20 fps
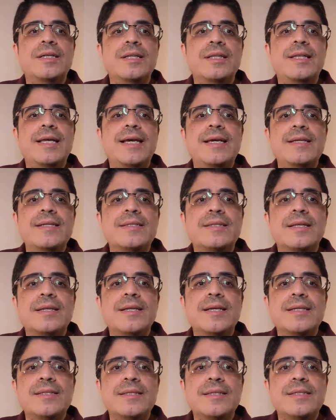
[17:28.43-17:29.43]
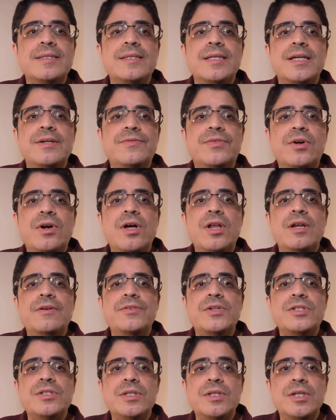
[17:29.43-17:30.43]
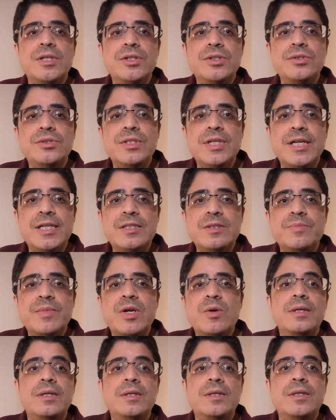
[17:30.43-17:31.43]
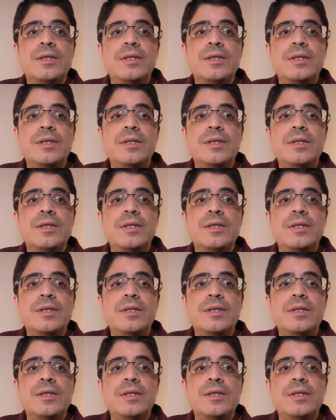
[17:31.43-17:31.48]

That is the lesson set for all of us in the New Testament.